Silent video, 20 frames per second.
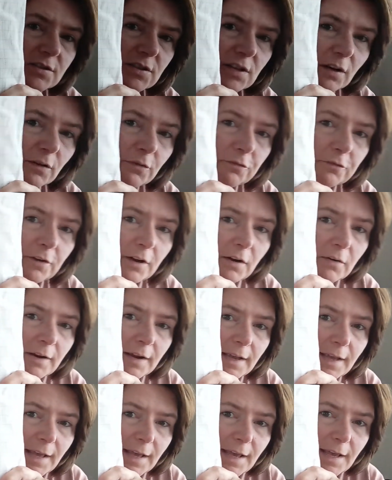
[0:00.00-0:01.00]
is how
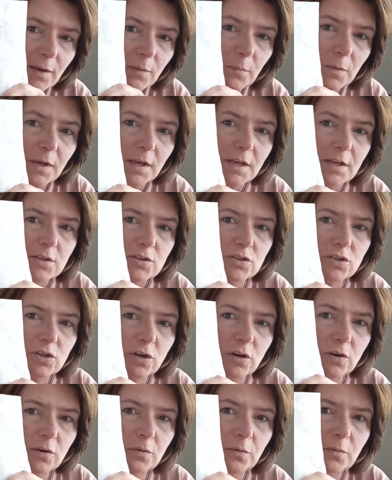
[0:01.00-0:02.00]
far I am.
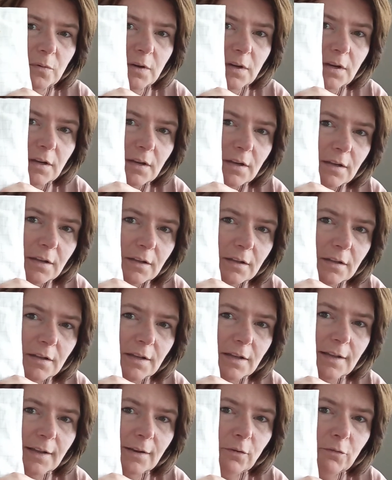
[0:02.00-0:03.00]
So
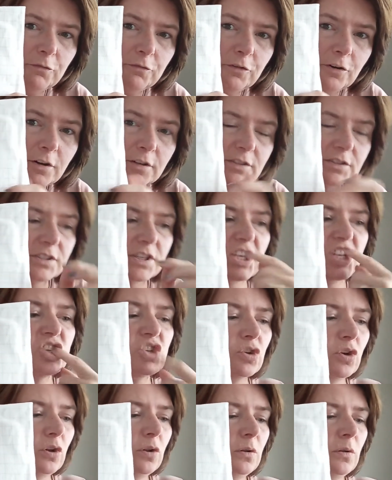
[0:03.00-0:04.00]
the little fox
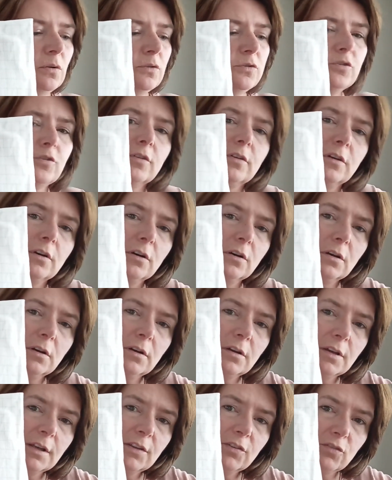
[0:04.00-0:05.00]
is also
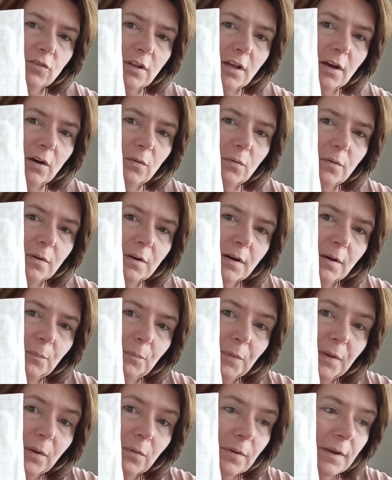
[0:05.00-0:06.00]
is now
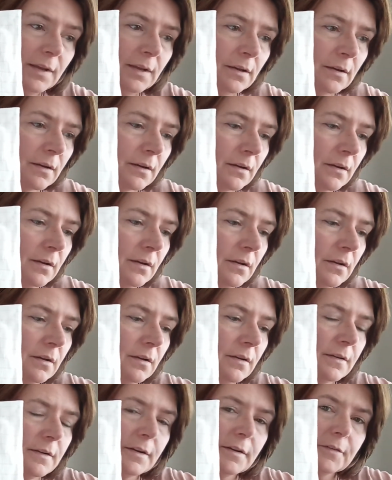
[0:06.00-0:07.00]
appearing,
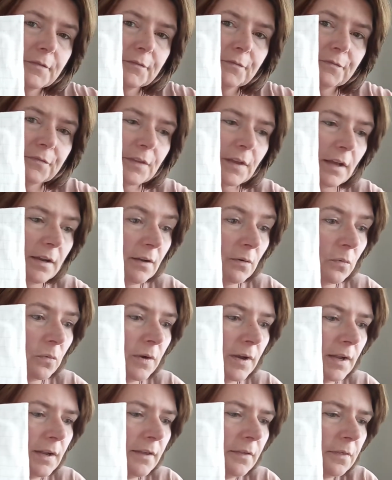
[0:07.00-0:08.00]
and I
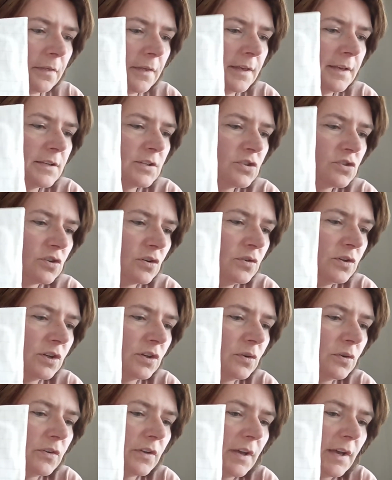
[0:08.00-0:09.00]
really think it's so
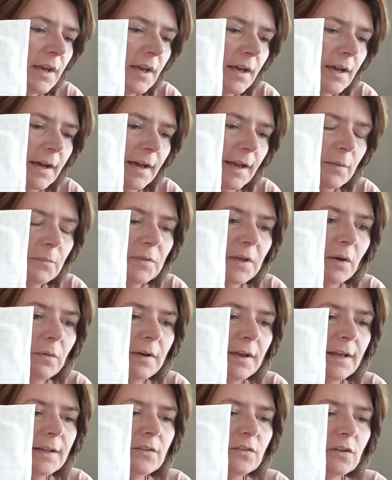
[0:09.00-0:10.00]
cute. I'm
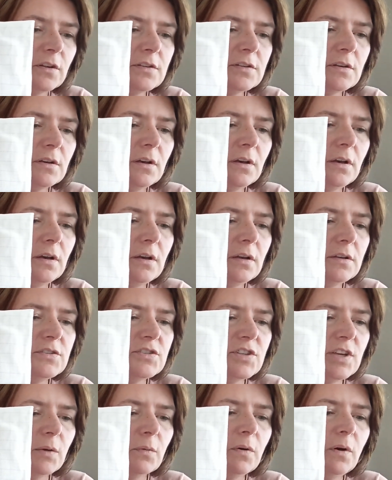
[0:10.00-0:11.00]
now at
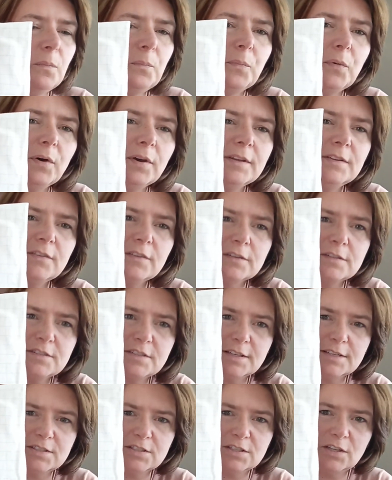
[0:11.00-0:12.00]

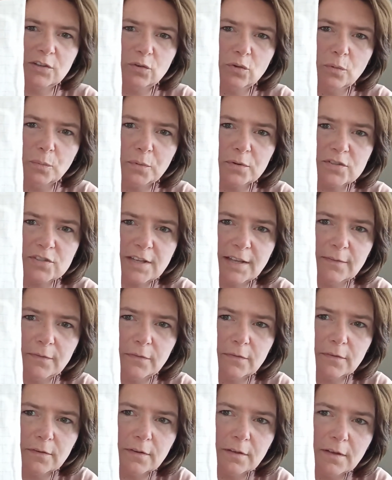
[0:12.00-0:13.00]

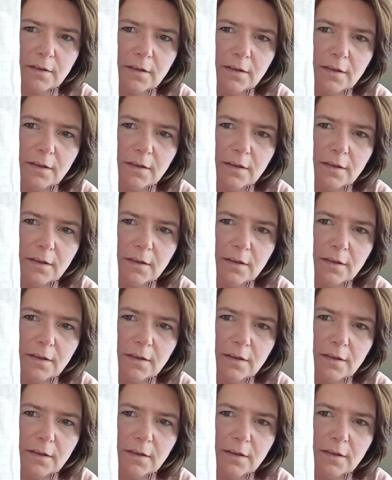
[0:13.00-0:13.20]
0.62%.